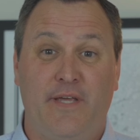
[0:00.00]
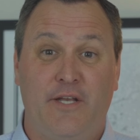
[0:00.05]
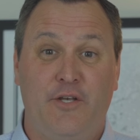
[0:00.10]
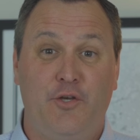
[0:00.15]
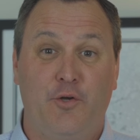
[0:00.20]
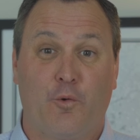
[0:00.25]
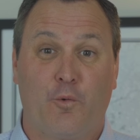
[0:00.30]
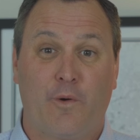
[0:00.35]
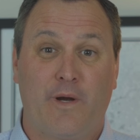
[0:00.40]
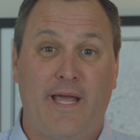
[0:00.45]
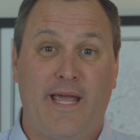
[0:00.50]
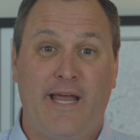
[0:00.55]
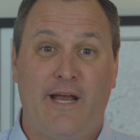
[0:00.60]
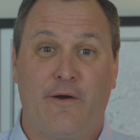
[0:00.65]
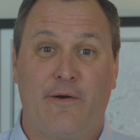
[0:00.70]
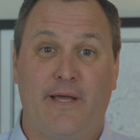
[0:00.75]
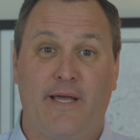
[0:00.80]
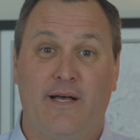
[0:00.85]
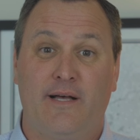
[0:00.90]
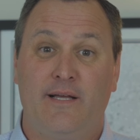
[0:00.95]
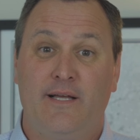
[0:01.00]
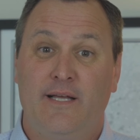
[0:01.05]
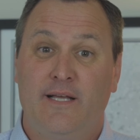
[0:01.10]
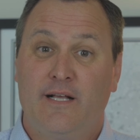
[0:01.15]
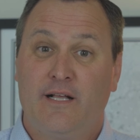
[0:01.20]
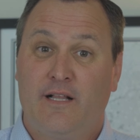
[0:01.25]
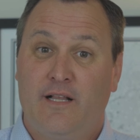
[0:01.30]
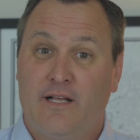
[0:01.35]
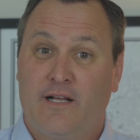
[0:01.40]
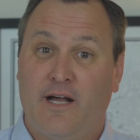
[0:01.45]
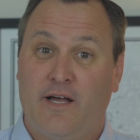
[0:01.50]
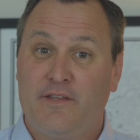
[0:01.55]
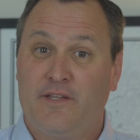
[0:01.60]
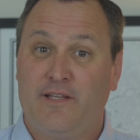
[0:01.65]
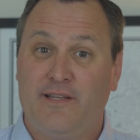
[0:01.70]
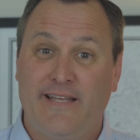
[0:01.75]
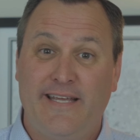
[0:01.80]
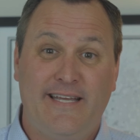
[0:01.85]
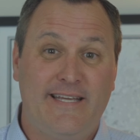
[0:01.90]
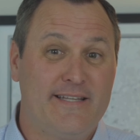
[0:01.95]
in your area, click on
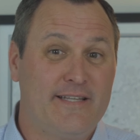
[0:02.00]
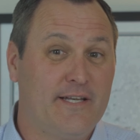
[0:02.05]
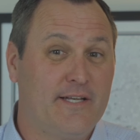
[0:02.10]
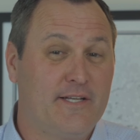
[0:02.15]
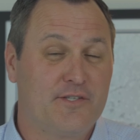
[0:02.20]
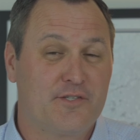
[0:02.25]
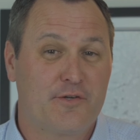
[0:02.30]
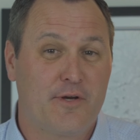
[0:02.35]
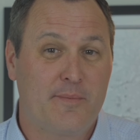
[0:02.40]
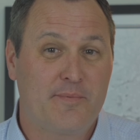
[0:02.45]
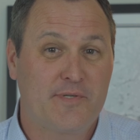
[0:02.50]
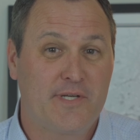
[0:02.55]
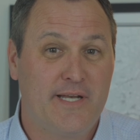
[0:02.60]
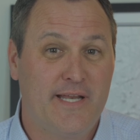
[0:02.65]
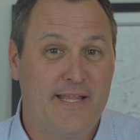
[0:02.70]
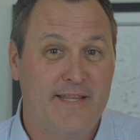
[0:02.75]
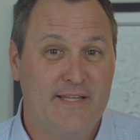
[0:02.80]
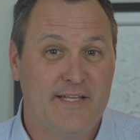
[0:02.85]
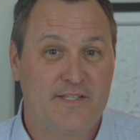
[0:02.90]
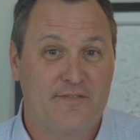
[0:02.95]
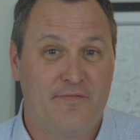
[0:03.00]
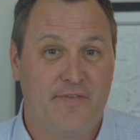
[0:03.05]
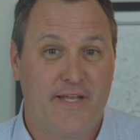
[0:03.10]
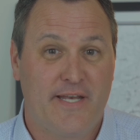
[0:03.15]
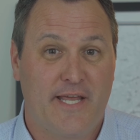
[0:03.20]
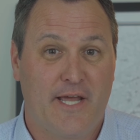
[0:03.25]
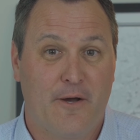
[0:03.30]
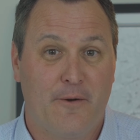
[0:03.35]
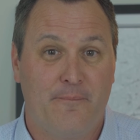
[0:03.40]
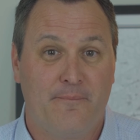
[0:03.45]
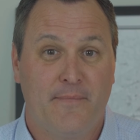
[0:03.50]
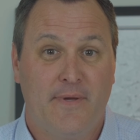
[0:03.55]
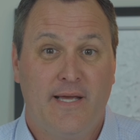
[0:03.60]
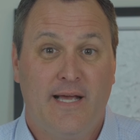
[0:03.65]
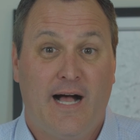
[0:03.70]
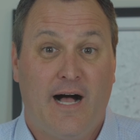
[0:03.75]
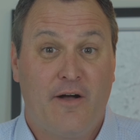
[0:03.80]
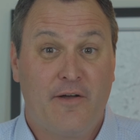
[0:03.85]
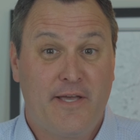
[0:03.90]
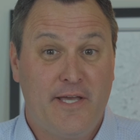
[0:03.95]
the link in the description in this video.
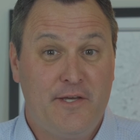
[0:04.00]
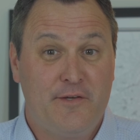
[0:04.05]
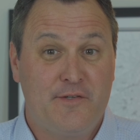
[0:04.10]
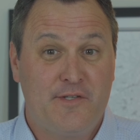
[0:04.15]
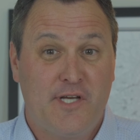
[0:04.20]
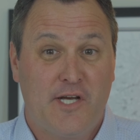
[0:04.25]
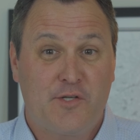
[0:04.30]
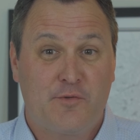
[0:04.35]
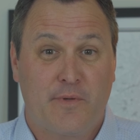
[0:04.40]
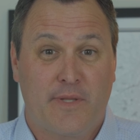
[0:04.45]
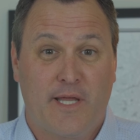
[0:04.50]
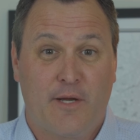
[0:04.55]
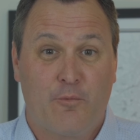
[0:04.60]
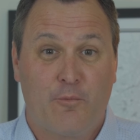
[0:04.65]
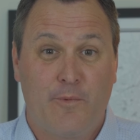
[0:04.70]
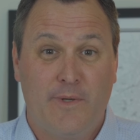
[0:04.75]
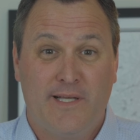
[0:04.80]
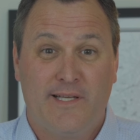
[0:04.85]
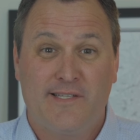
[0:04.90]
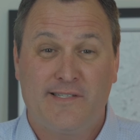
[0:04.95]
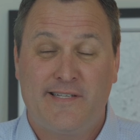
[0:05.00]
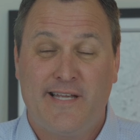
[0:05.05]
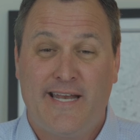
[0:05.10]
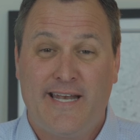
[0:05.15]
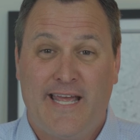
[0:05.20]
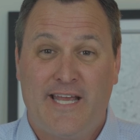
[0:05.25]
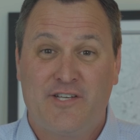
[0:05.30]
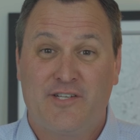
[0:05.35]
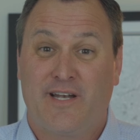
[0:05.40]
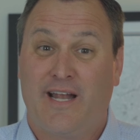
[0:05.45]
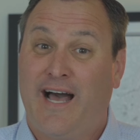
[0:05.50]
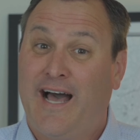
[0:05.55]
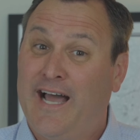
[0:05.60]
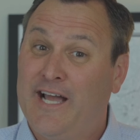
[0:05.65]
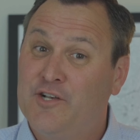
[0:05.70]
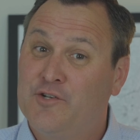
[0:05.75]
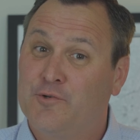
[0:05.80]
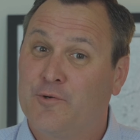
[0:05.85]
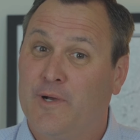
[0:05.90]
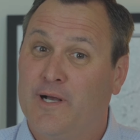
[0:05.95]
I'll get you in touch with a real estate agent
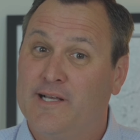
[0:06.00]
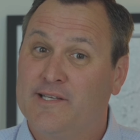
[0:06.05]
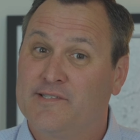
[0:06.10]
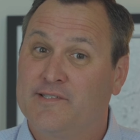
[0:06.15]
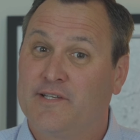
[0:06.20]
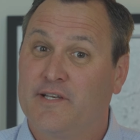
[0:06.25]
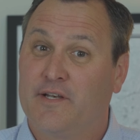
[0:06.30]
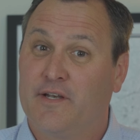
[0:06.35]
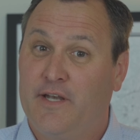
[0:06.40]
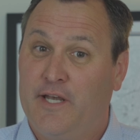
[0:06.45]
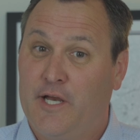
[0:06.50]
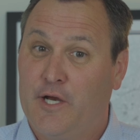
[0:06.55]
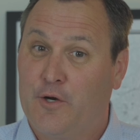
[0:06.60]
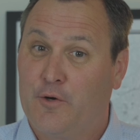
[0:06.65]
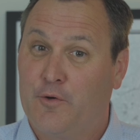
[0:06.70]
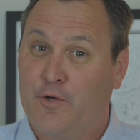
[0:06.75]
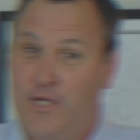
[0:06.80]
I trust near